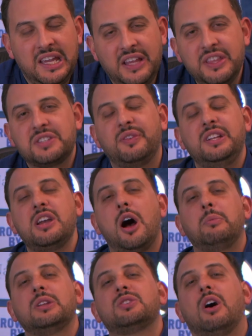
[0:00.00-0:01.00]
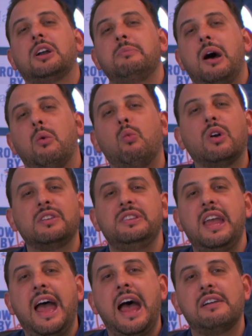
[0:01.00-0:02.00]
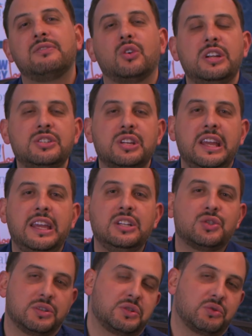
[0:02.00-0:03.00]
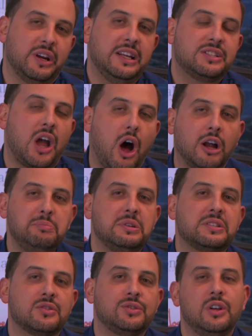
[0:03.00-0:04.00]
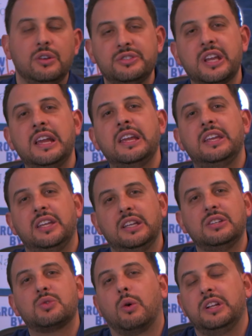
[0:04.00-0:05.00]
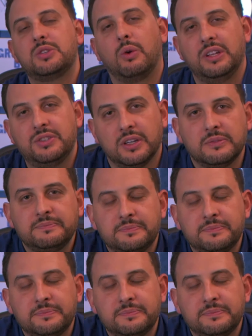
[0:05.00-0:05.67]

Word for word: In this video, I'm going to talk about what are the average interest rates on business loans in 2022.